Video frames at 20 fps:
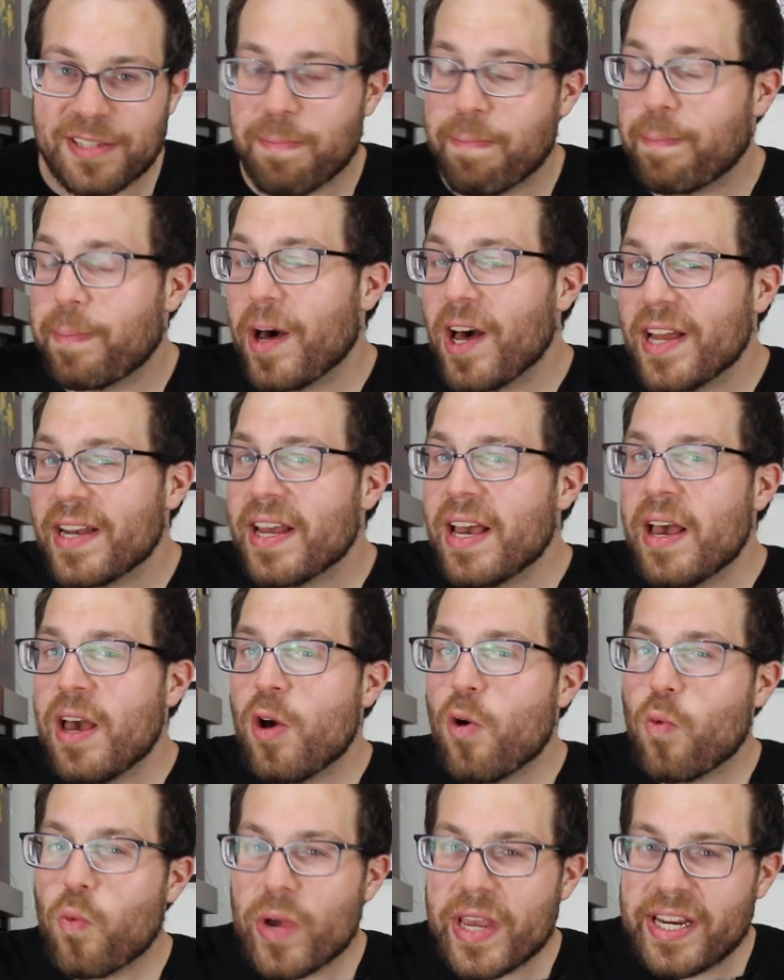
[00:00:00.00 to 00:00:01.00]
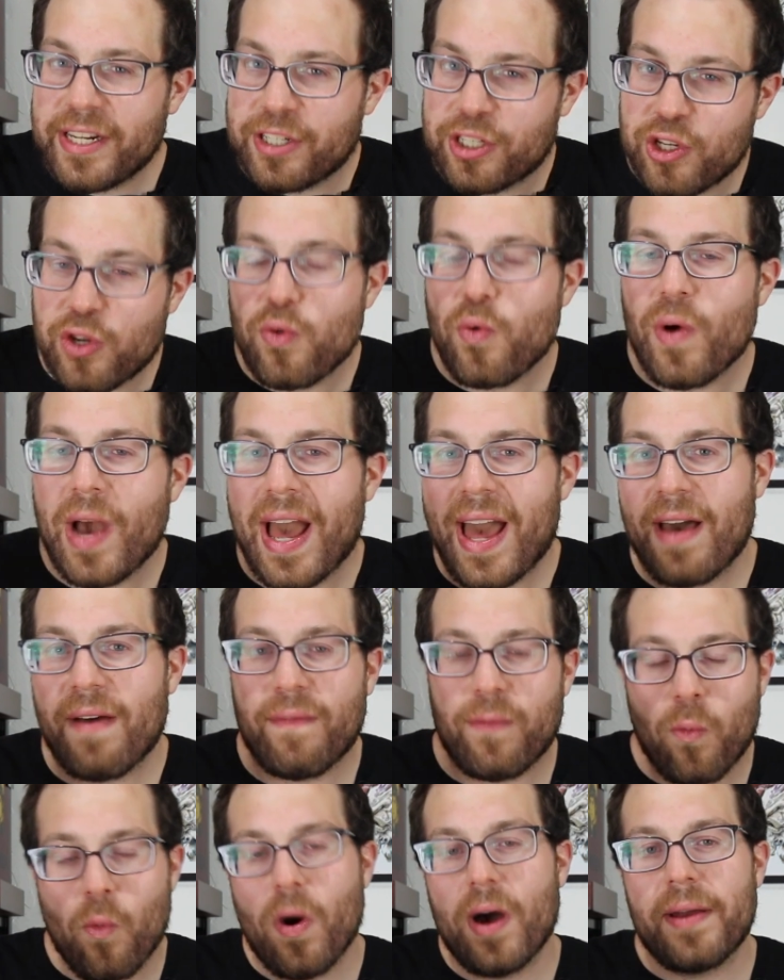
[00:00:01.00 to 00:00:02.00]
but we do
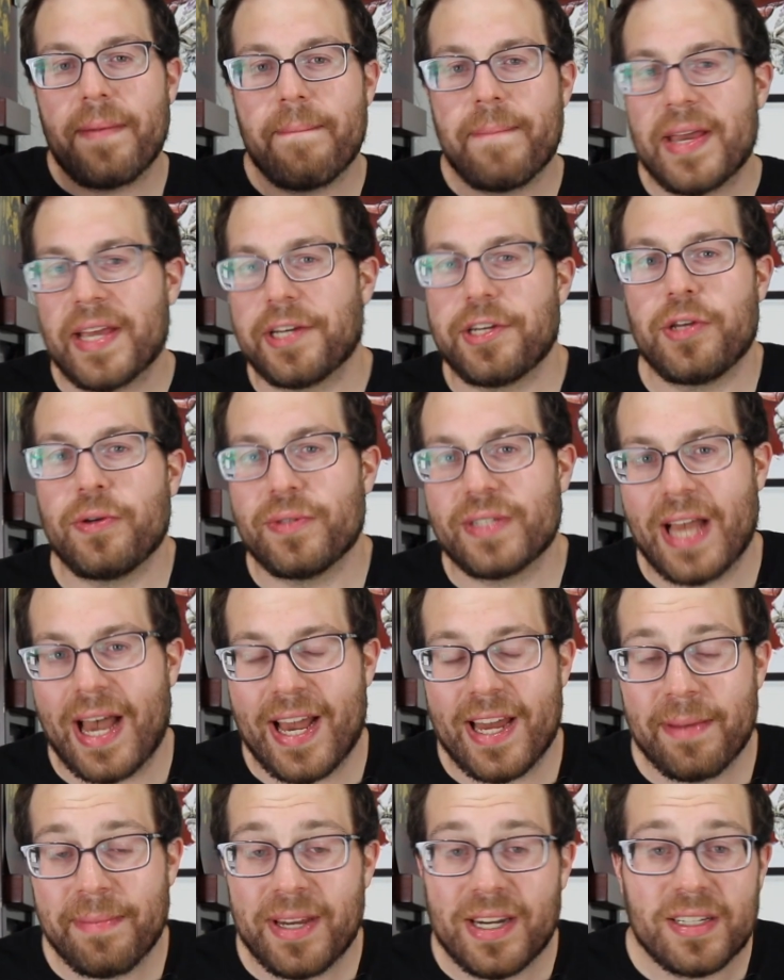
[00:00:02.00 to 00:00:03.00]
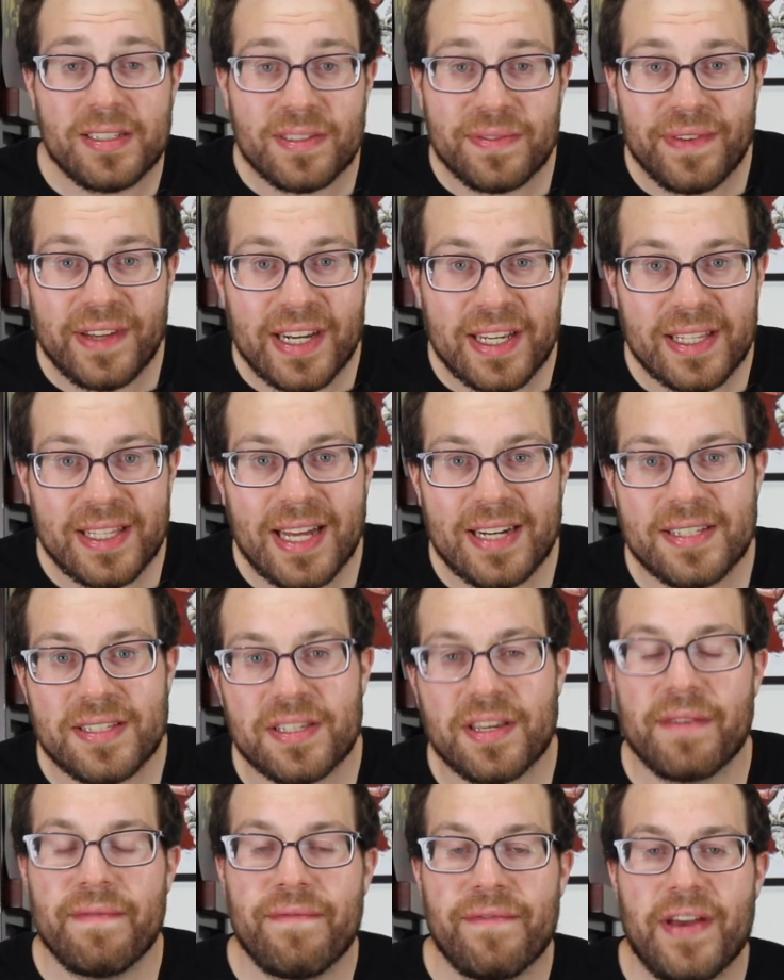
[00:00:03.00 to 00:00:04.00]
have one big news item and it's fitting that it's
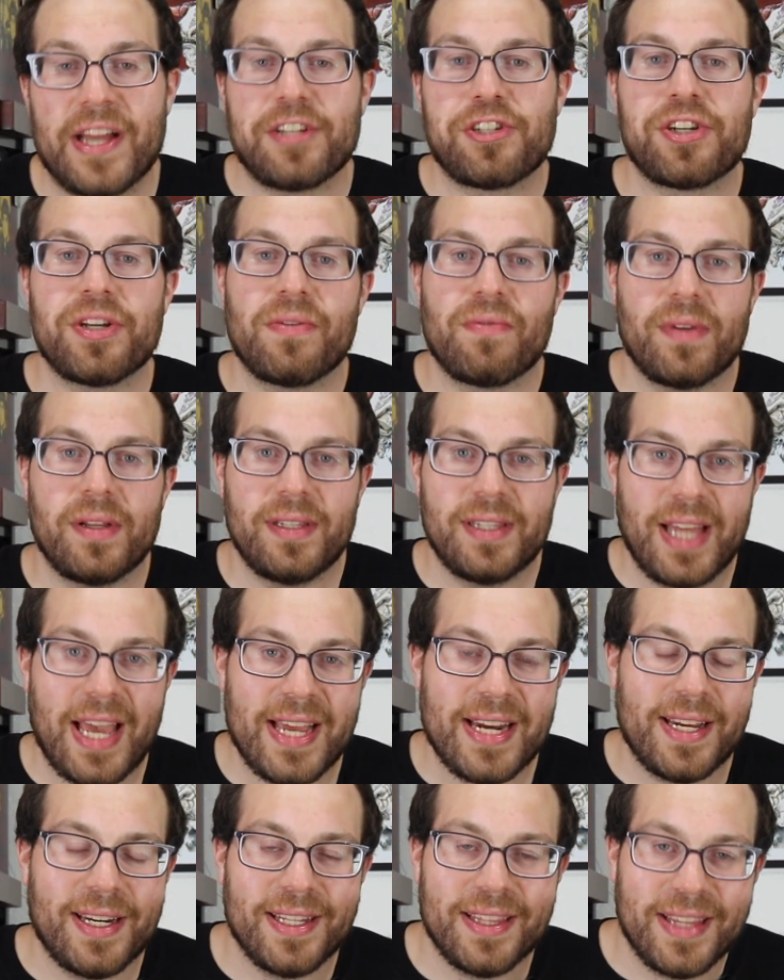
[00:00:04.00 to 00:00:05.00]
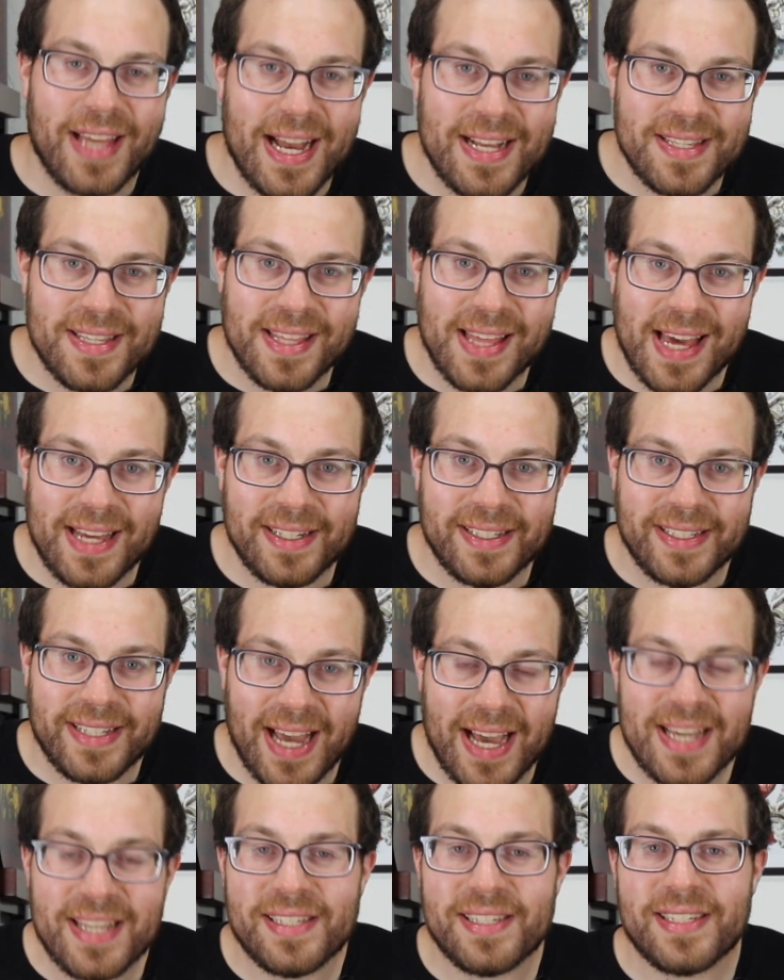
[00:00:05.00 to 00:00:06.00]
convention related, and that's that
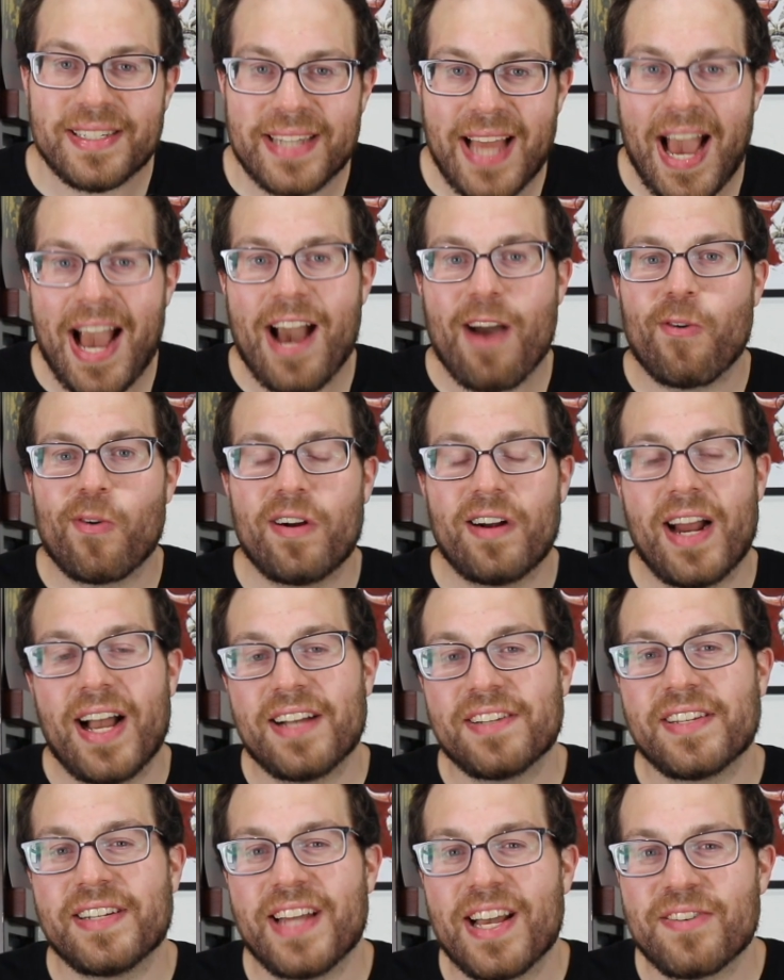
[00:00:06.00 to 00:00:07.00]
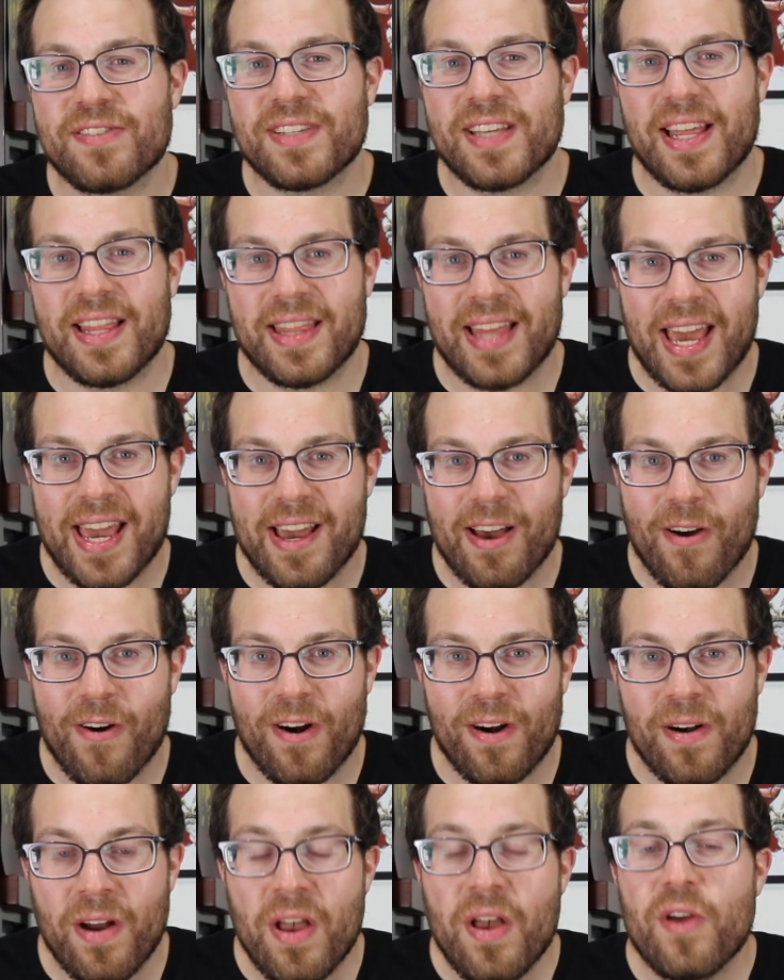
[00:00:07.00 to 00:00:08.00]
Dice Tower has announced that they
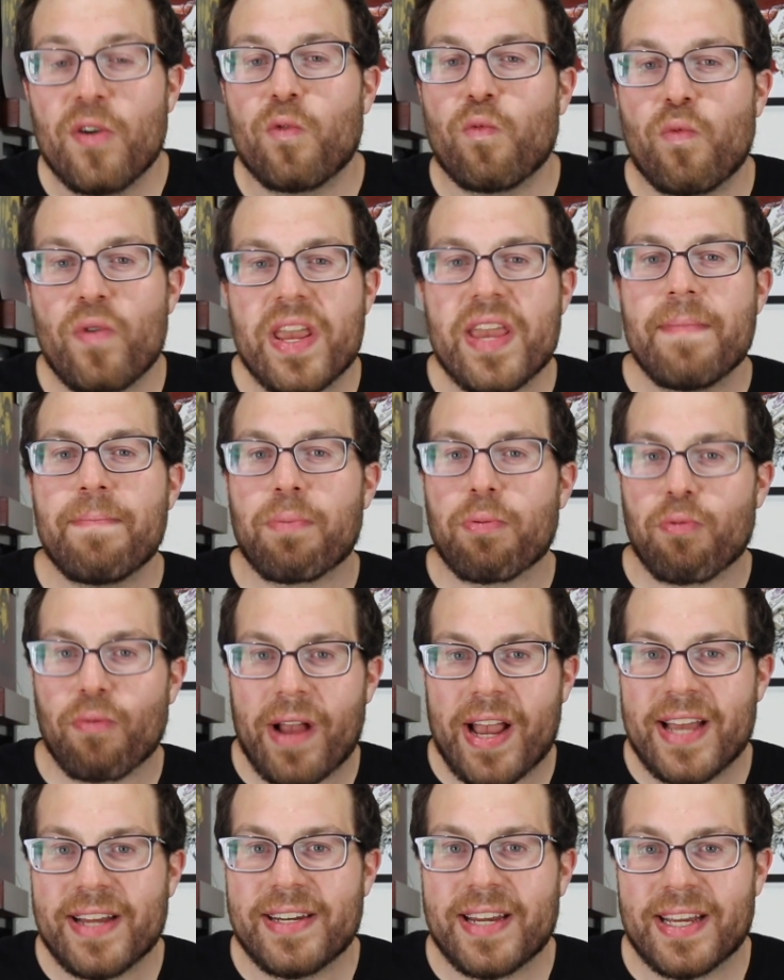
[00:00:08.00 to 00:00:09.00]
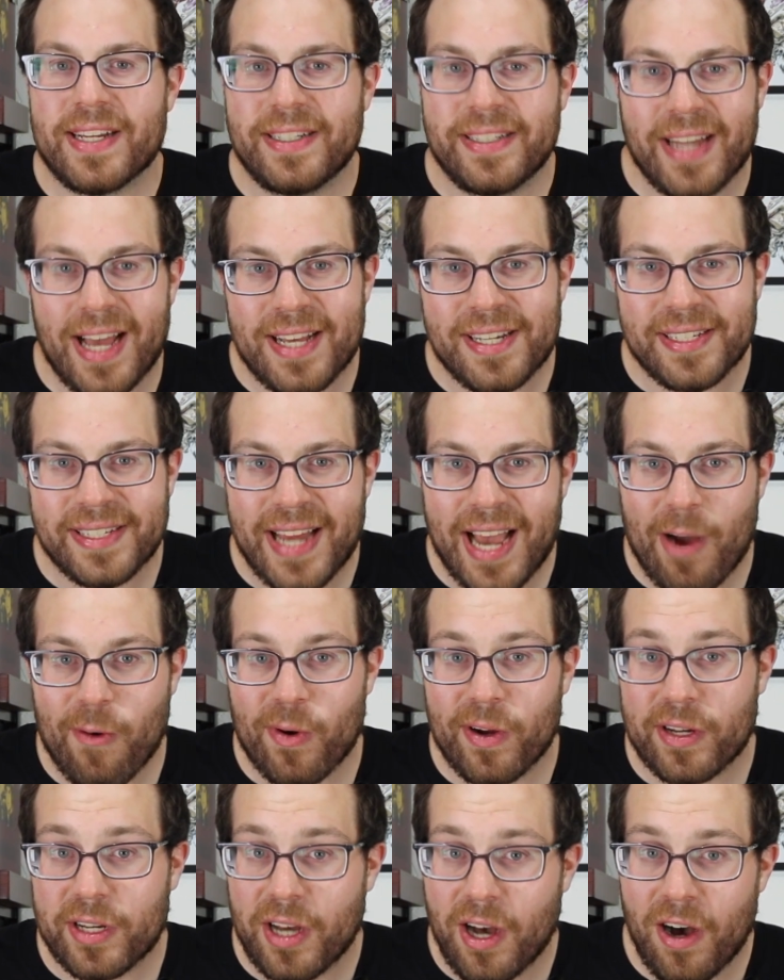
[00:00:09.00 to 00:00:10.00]
are rebranding Dice
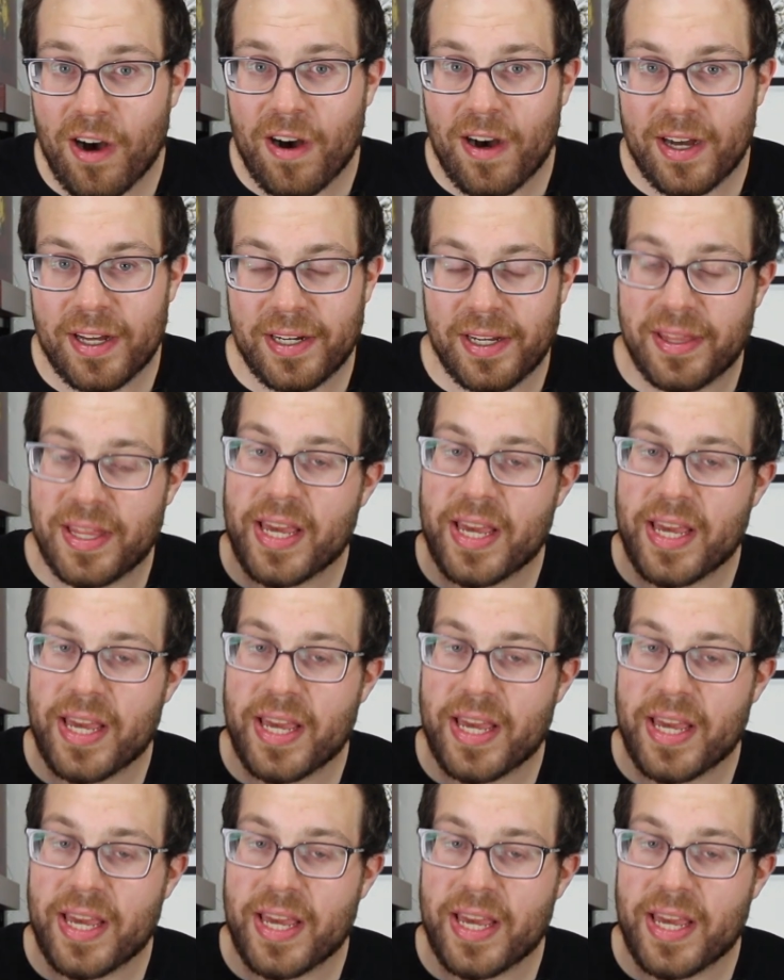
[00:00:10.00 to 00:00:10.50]
Tower Con,